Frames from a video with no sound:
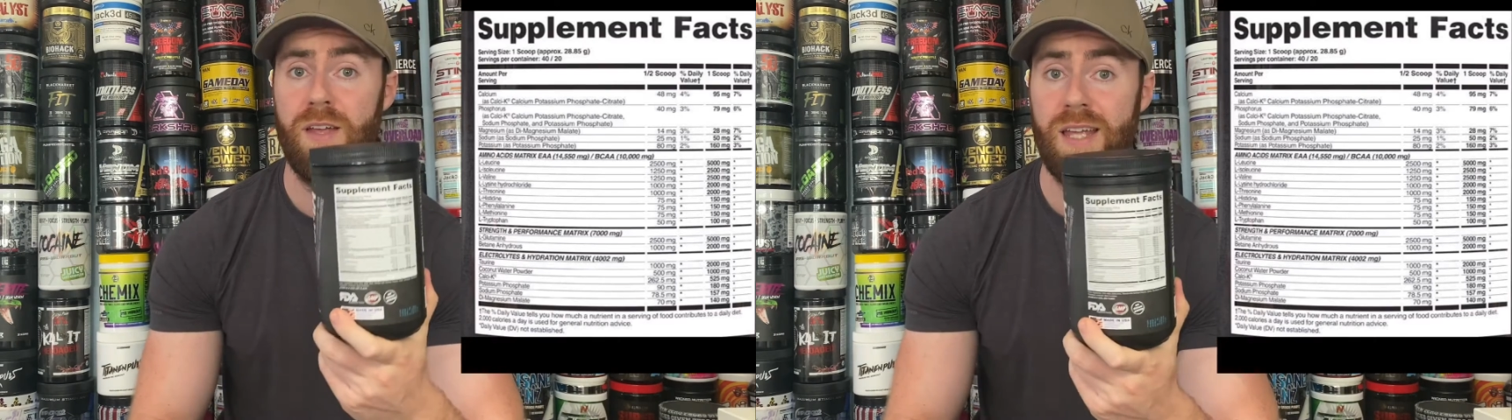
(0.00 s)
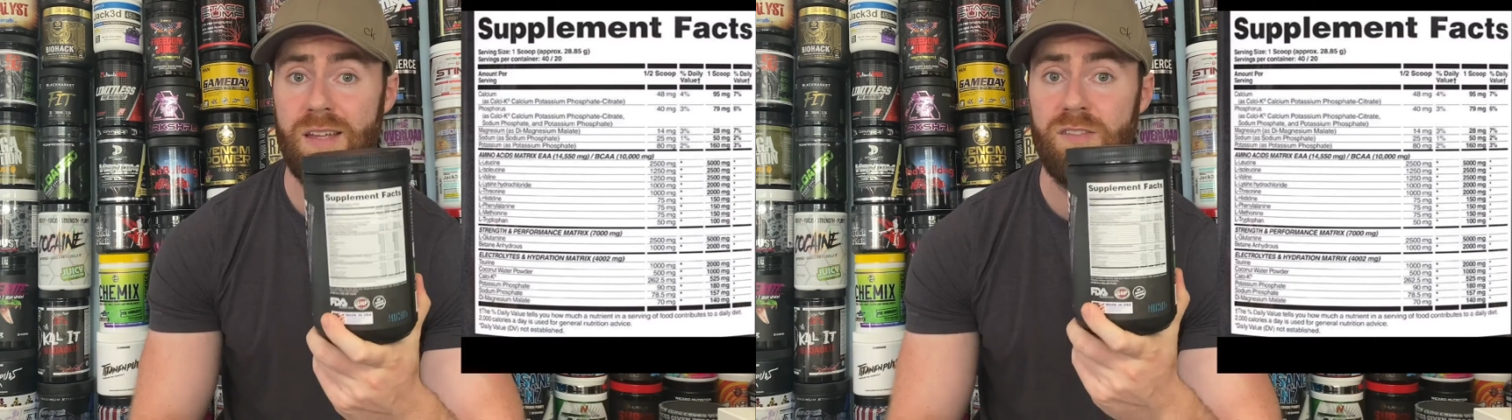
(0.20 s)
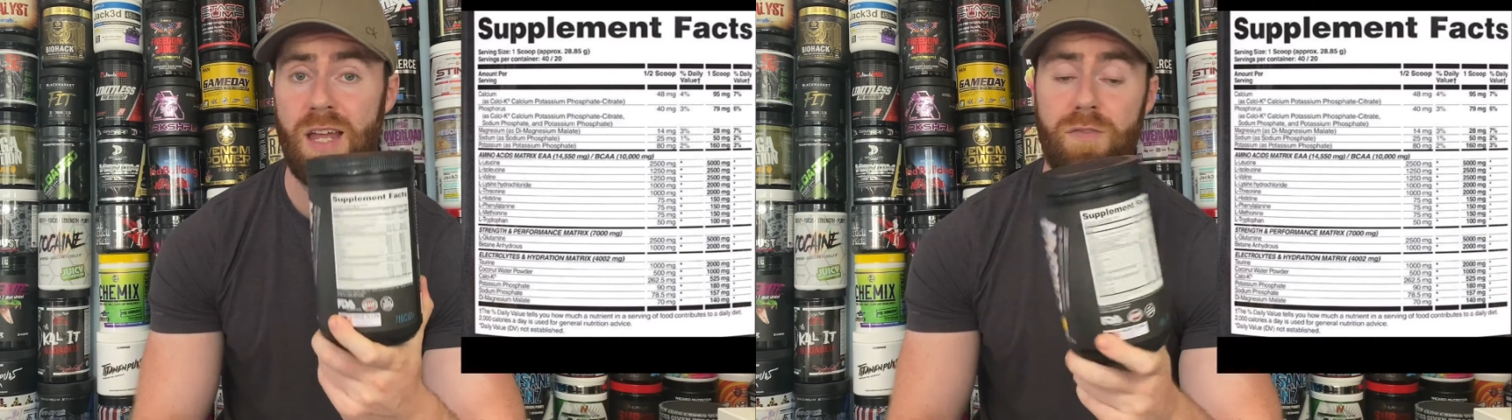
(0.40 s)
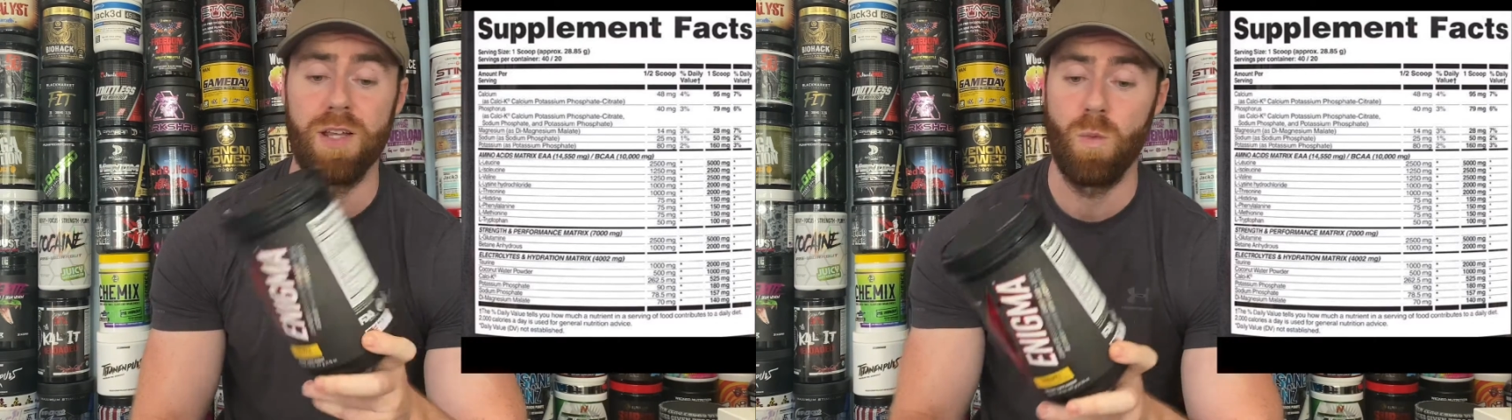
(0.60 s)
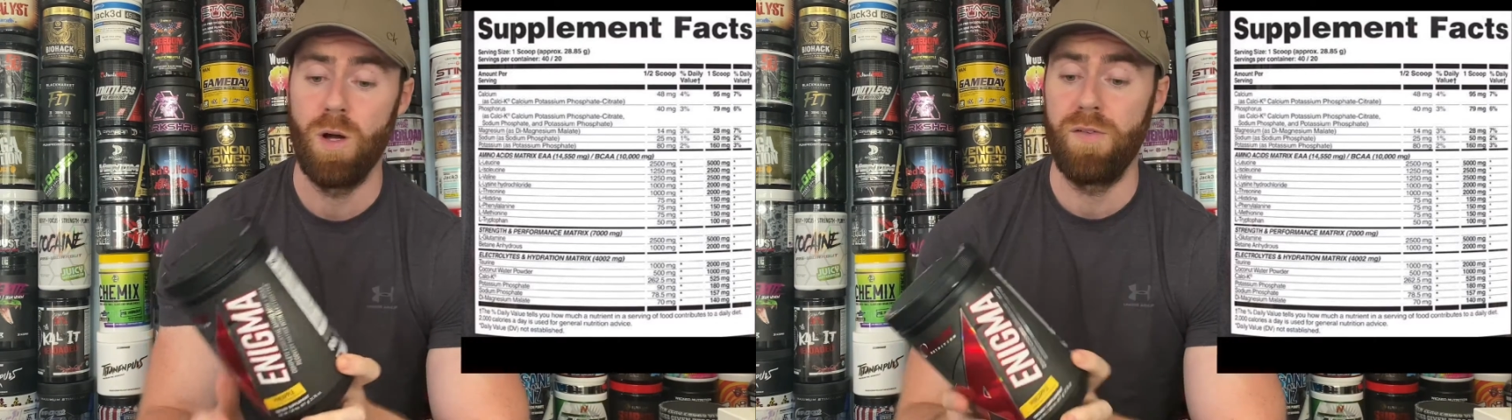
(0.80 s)
It is
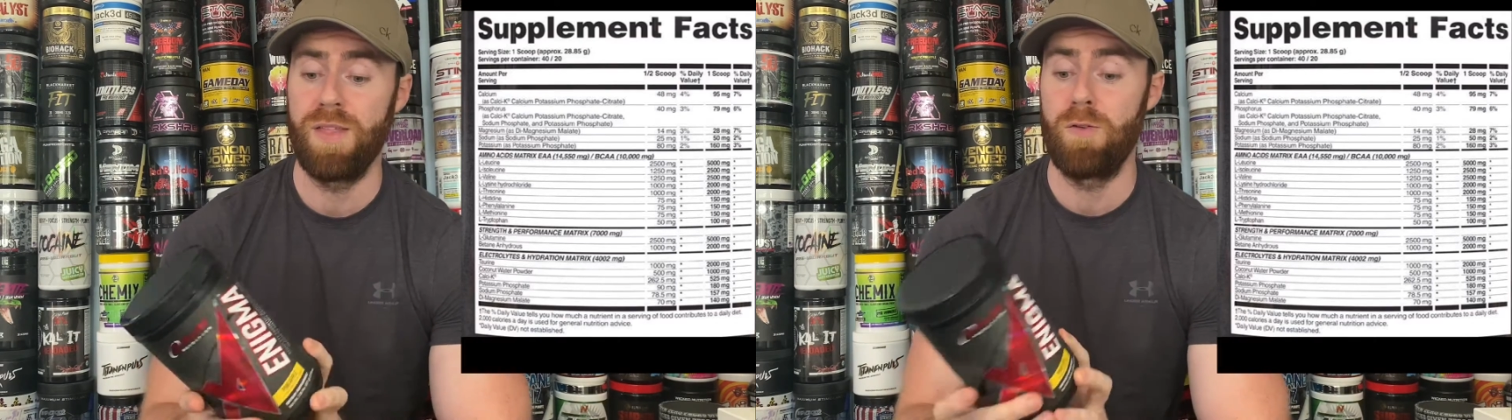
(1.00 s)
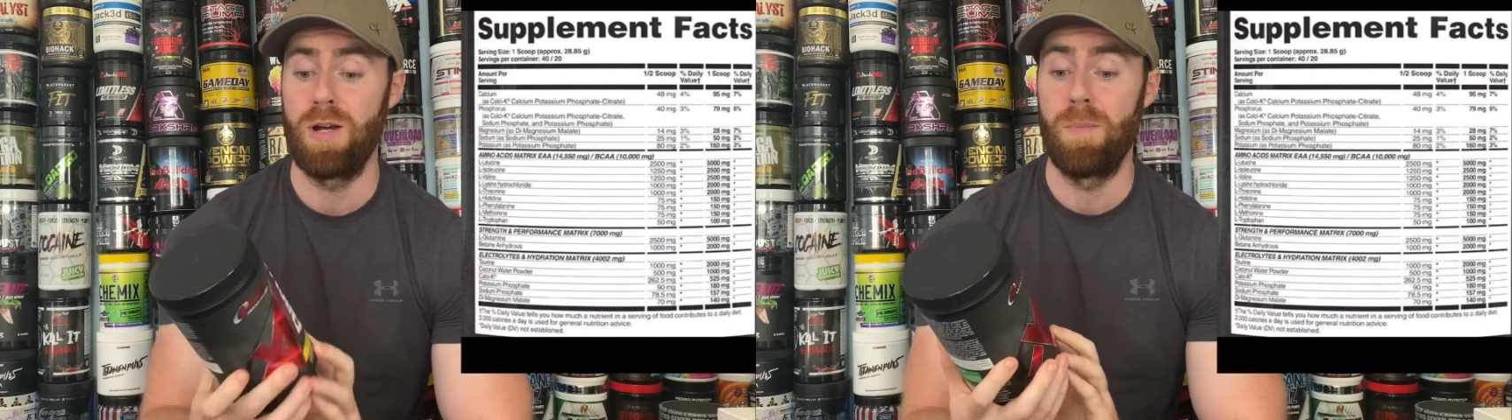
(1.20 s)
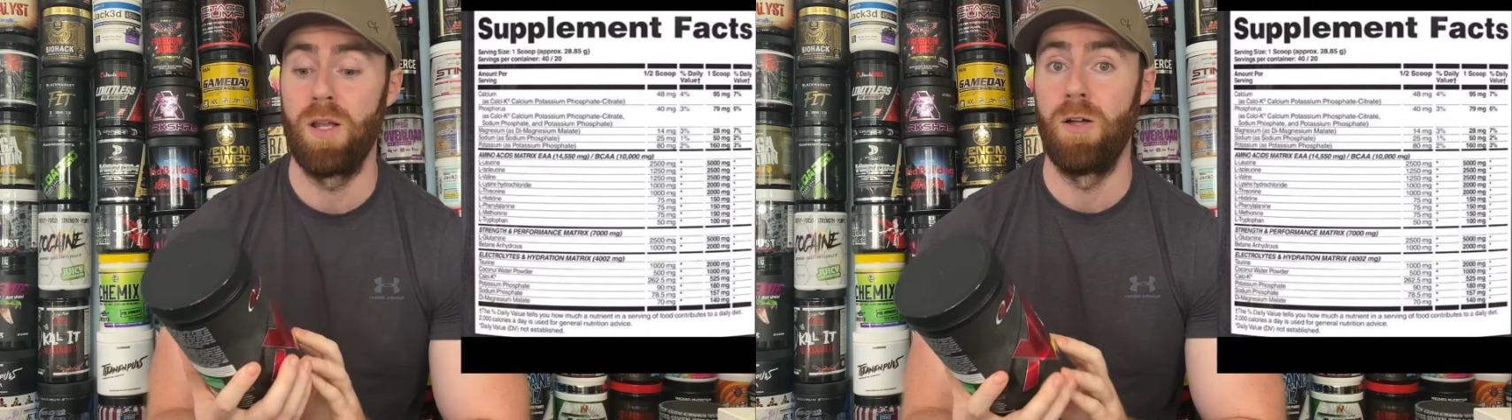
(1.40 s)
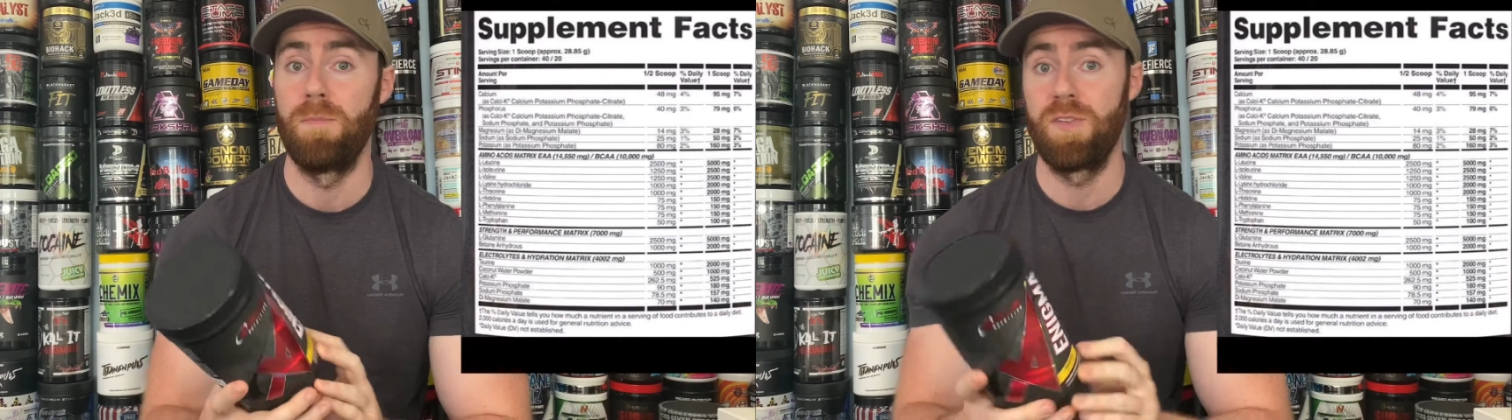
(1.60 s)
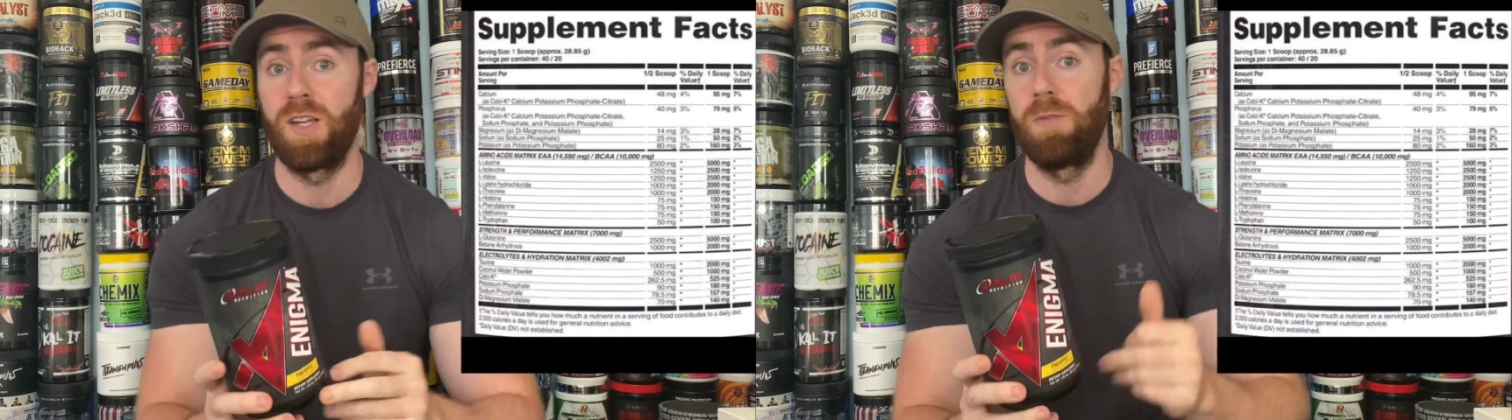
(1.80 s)
definitely worth that ramble on.
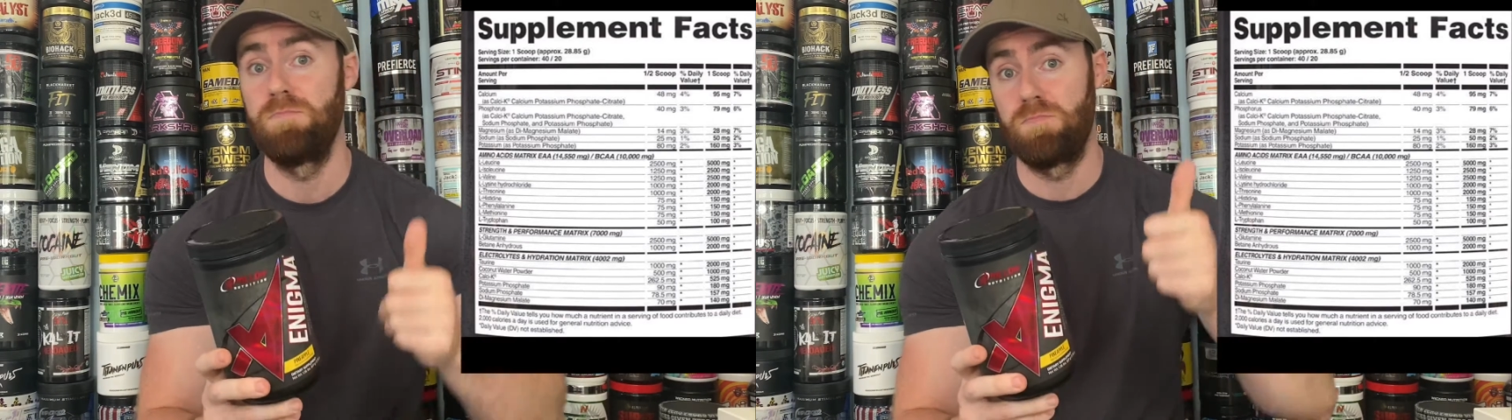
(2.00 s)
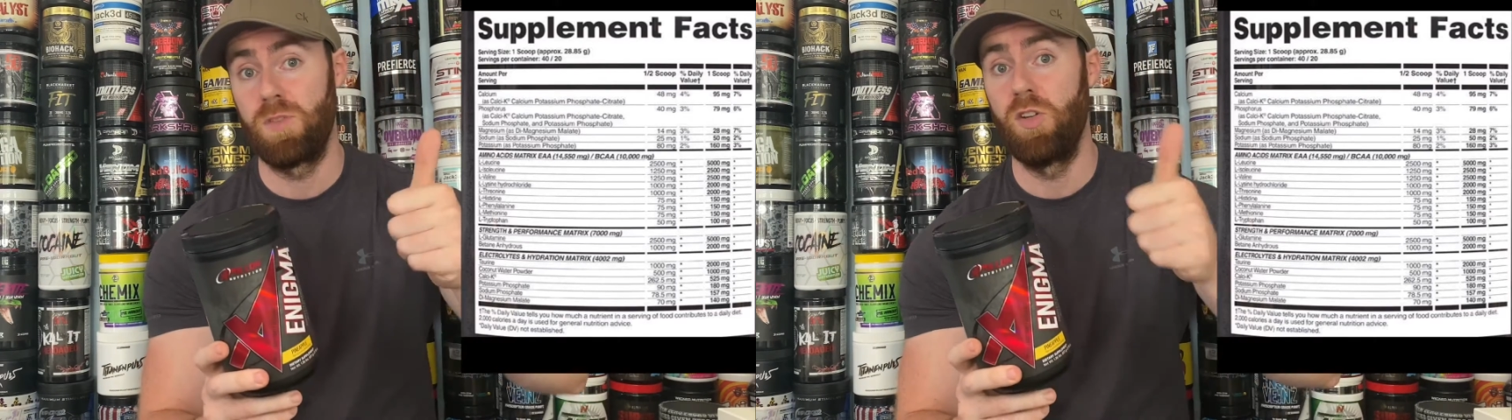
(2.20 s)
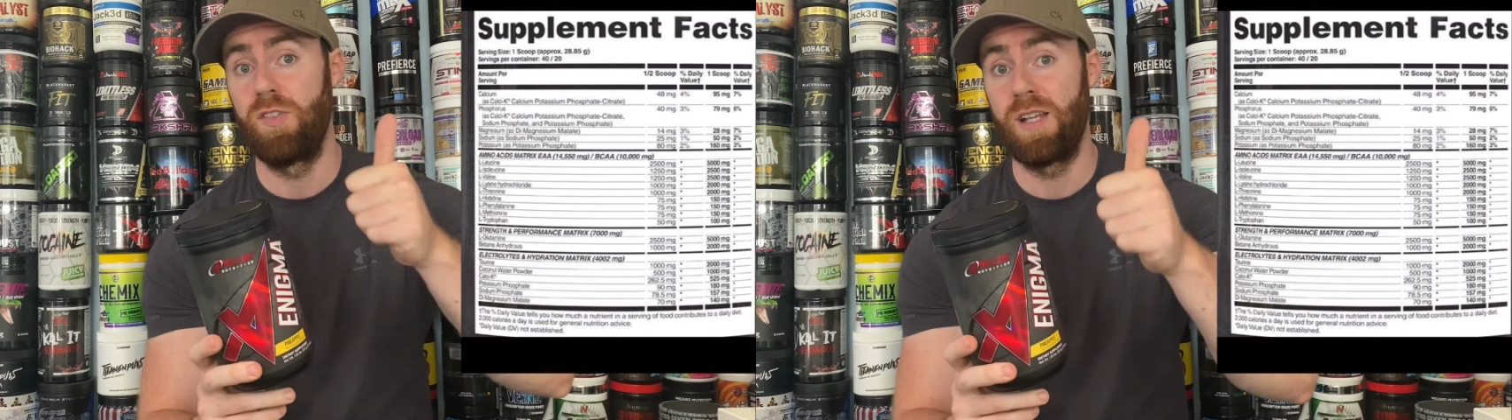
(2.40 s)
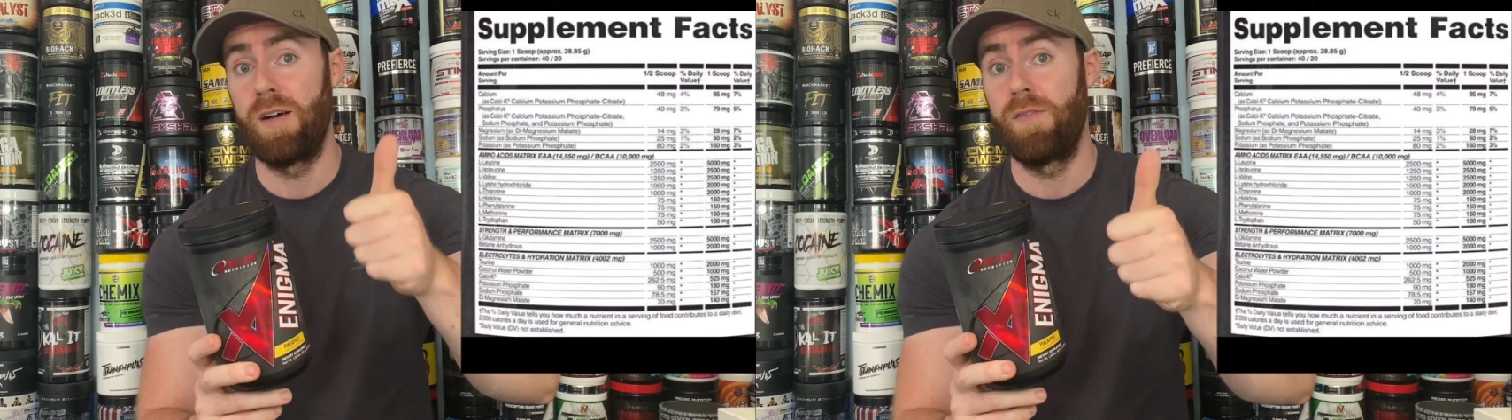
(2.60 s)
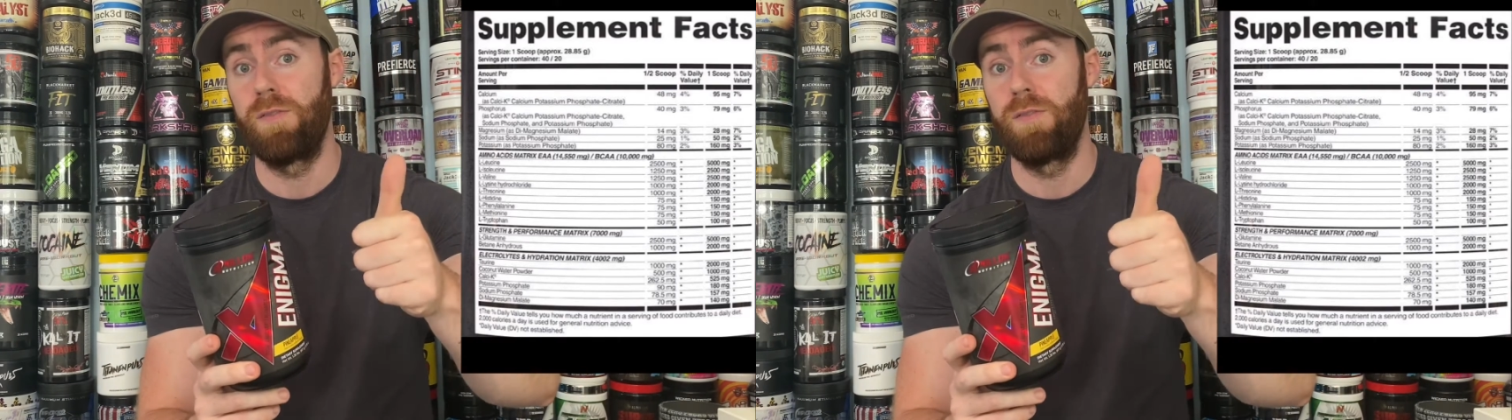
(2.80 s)
So good stuff.